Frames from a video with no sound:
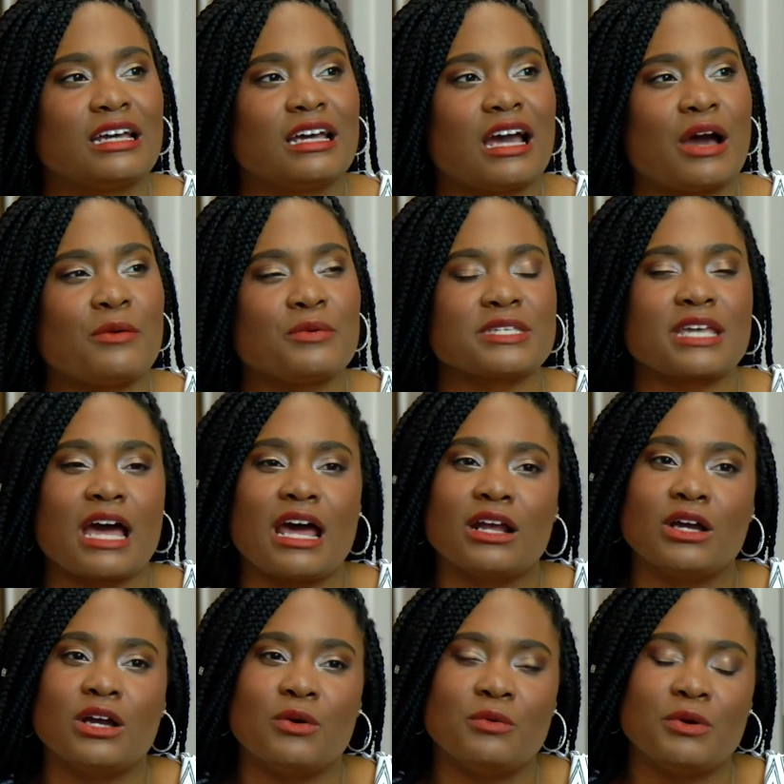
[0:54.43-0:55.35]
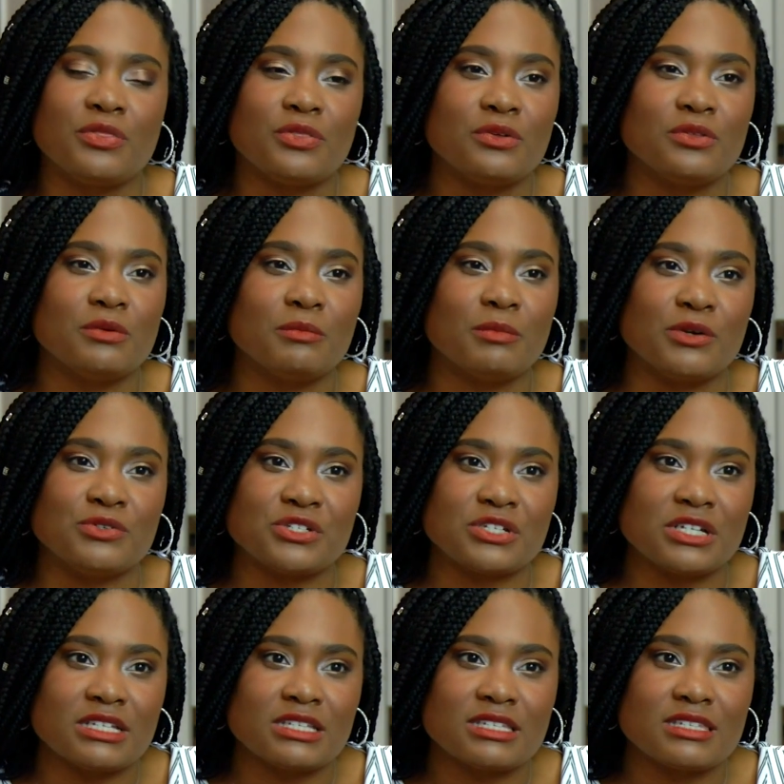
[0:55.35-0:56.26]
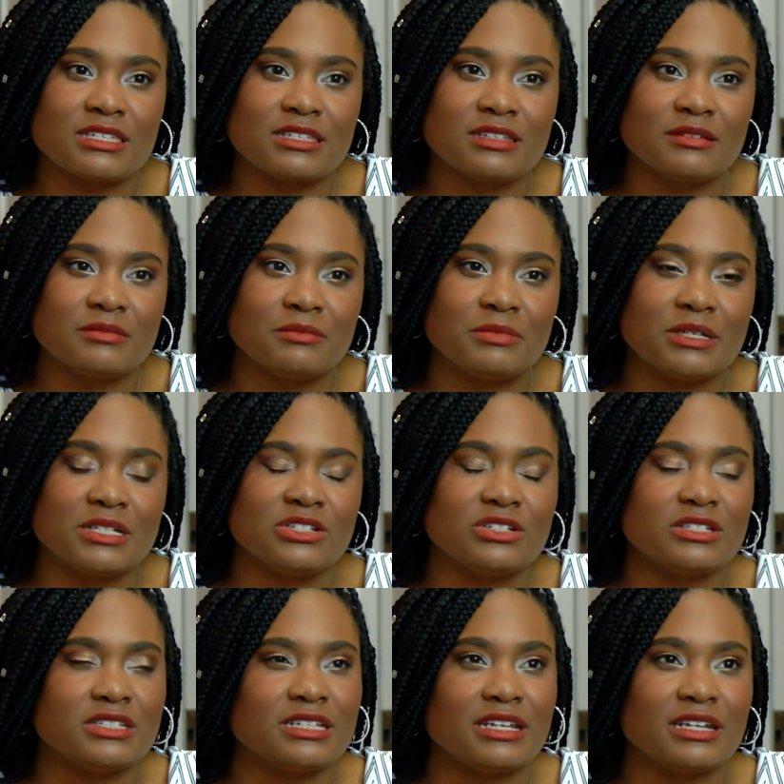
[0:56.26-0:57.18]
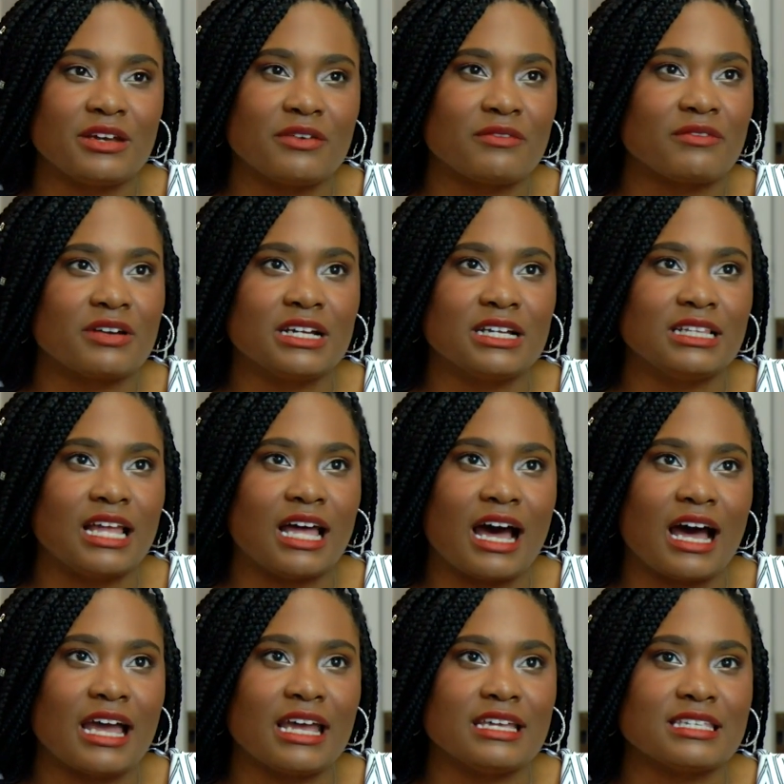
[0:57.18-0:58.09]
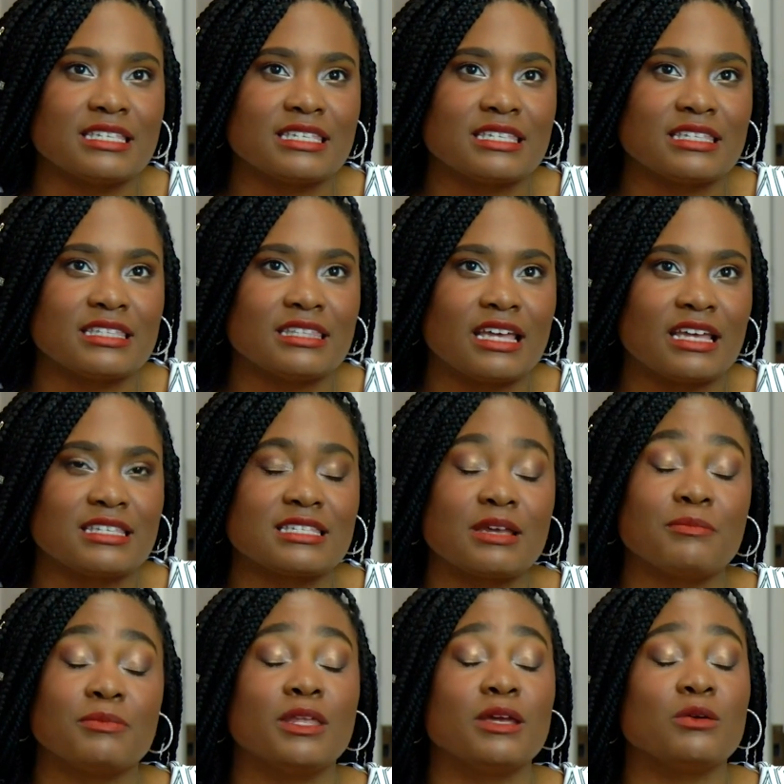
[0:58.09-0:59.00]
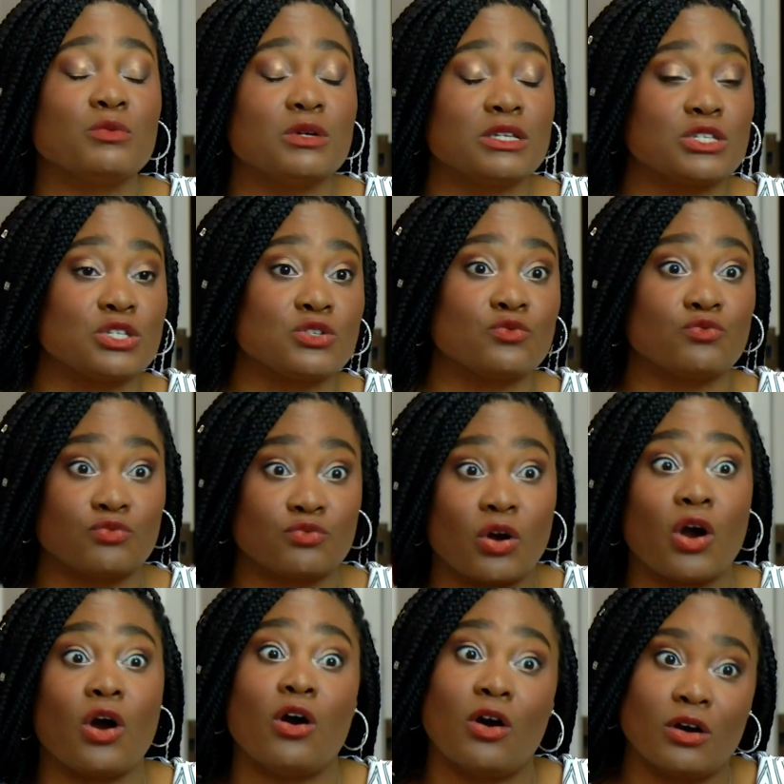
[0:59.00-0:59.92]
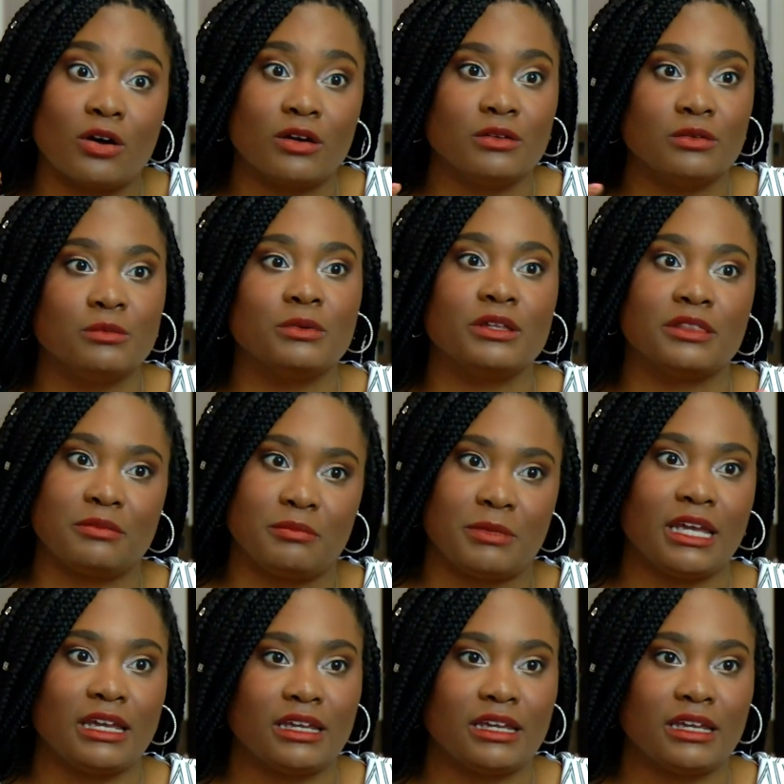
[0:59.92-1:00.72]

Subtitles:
I was kind of going through the motions, but didn't realize that something was wrong with me.